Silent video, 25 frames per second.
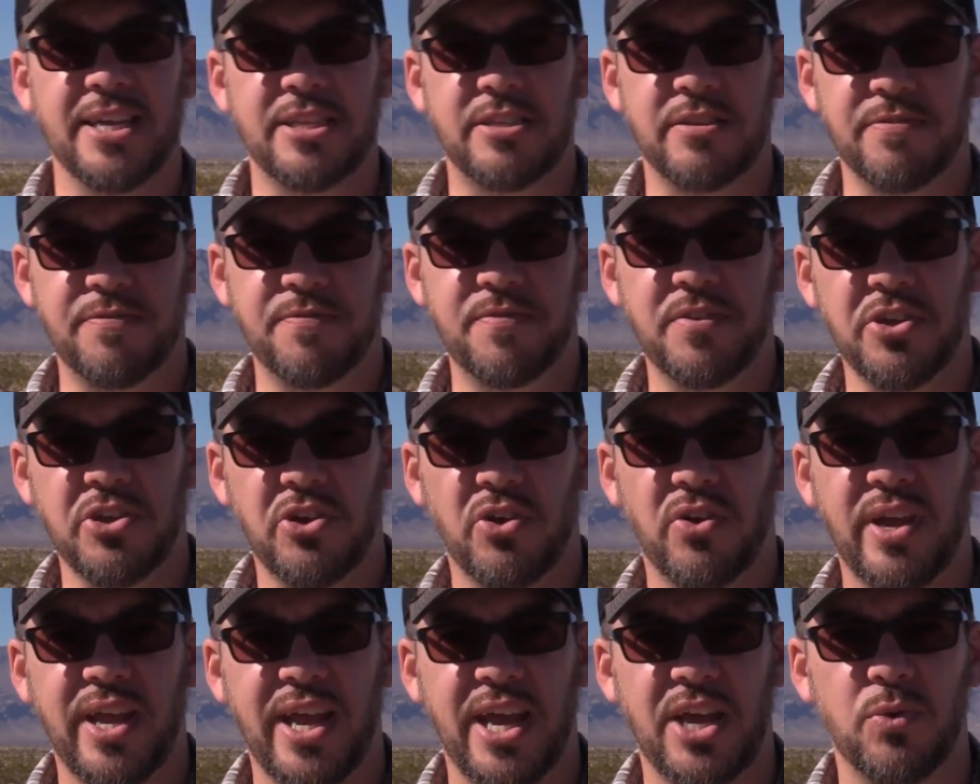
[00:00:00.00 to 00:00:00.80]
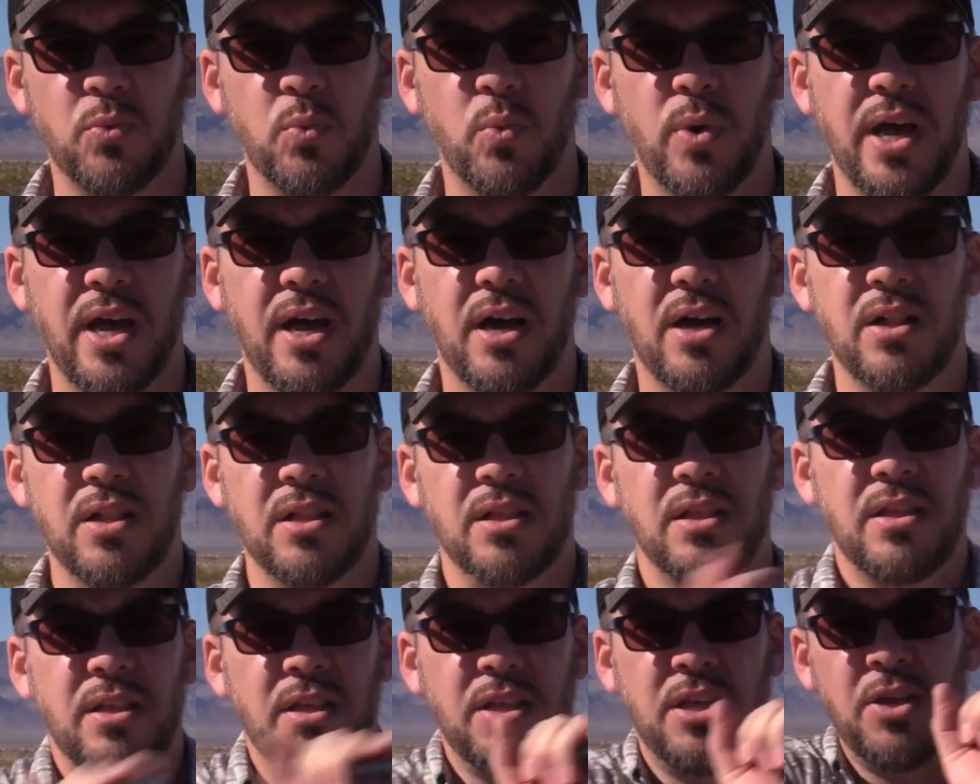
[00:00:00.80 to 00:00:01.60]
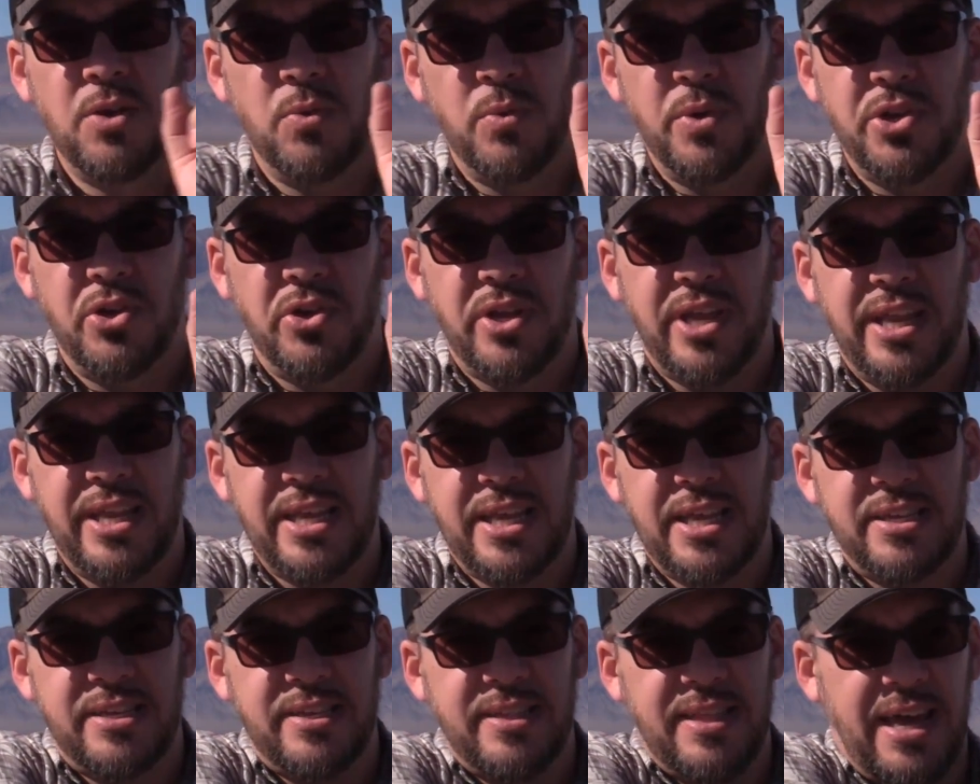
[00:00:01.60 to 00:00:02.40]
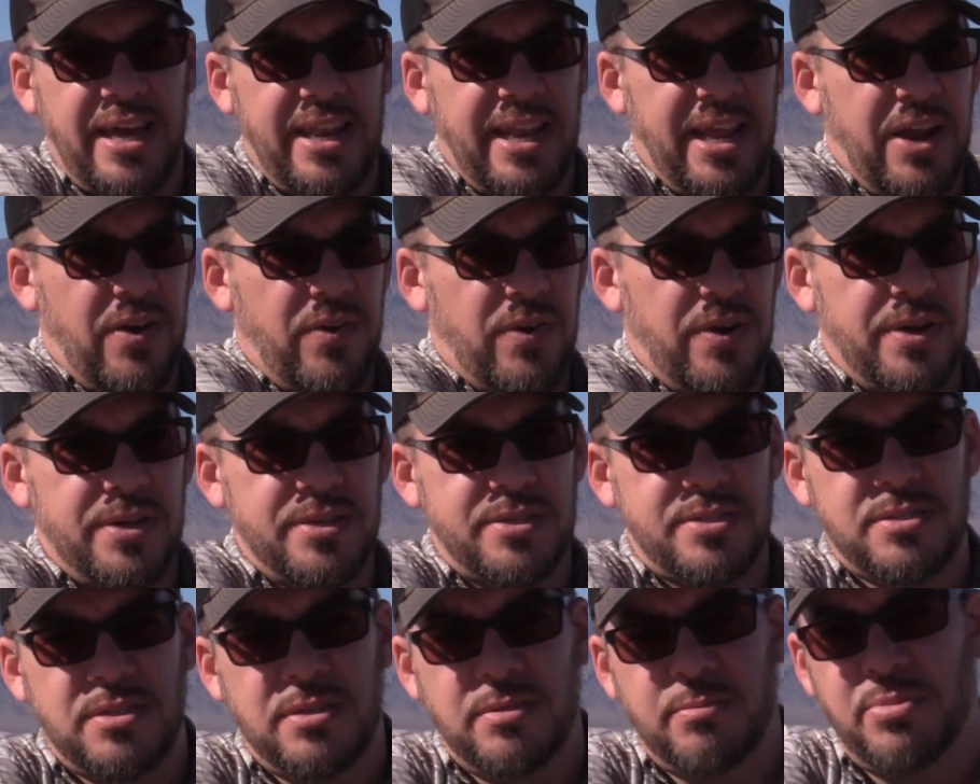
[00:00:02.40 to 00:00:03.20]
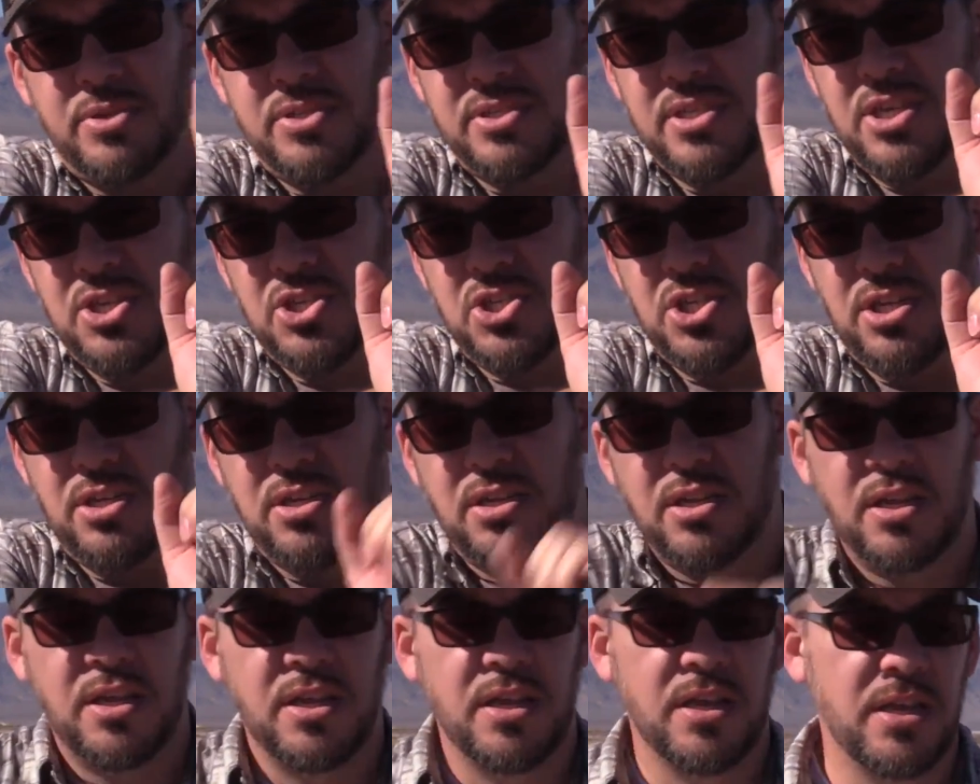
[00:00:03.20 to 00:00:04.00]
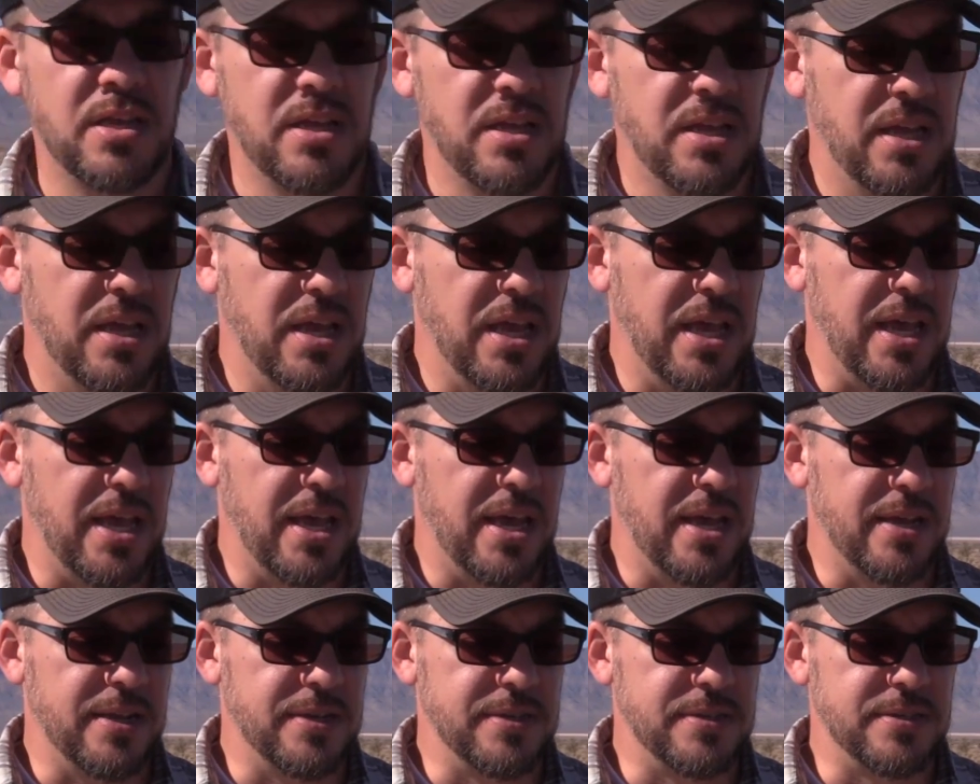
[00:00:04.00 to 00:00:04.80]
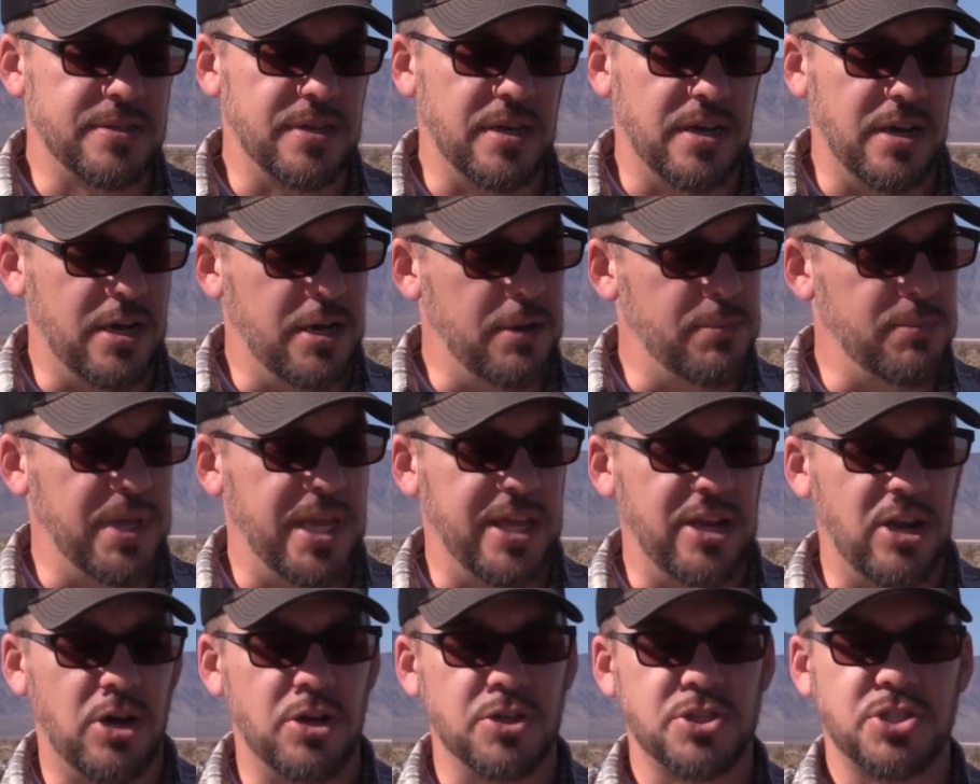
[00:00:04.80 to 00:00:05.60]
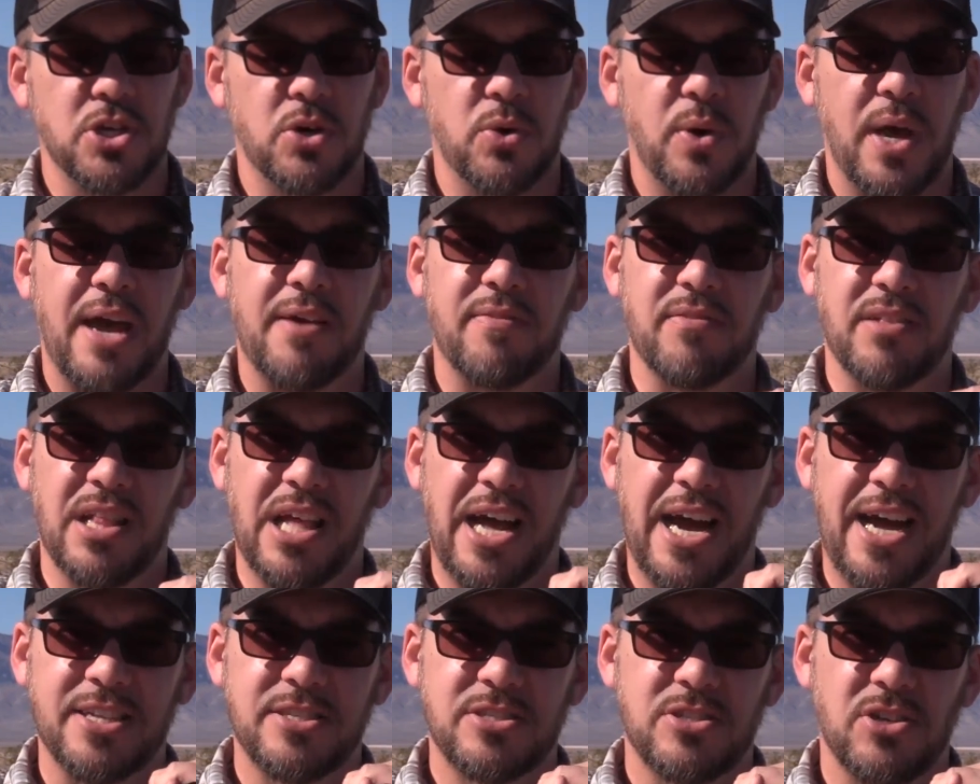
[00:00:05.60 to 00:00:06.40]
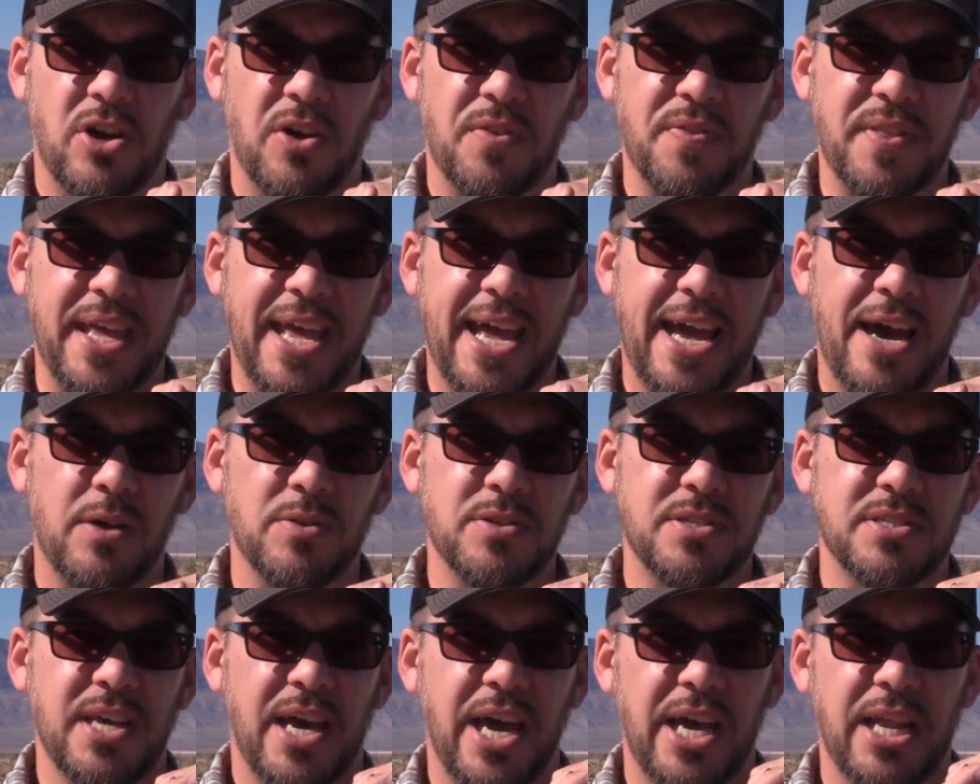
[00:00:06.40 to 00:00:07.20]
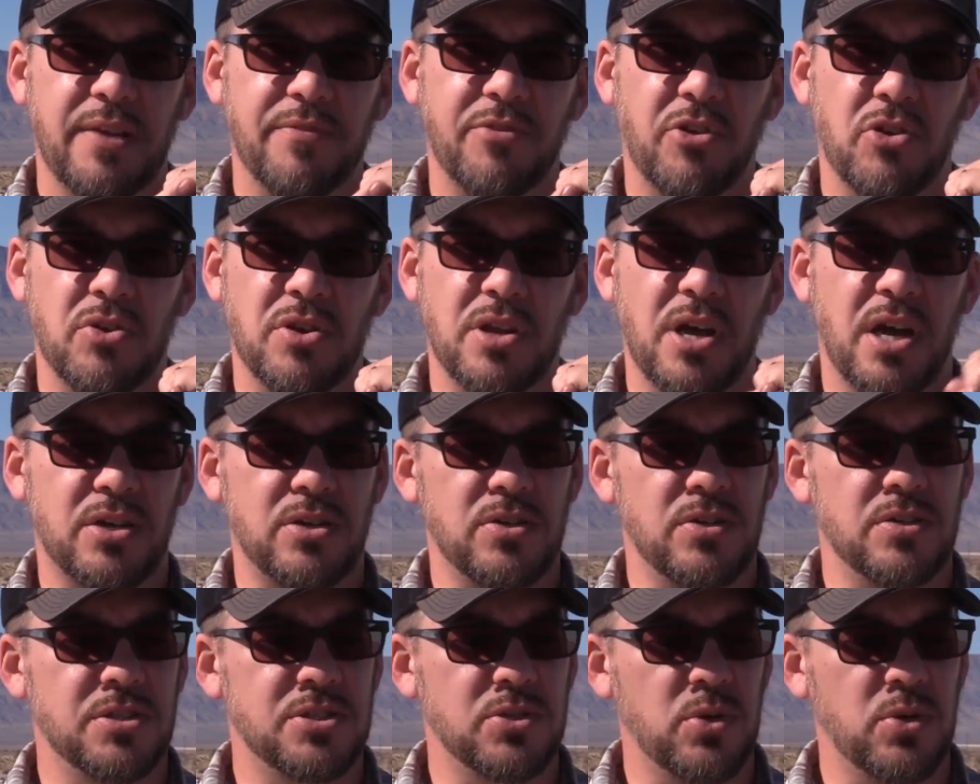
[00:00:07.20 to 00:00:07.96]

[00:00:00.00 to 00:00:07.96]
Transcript: to feel your hand well when you're getting into that Harris position, and also have lots on the outside of your knuckle.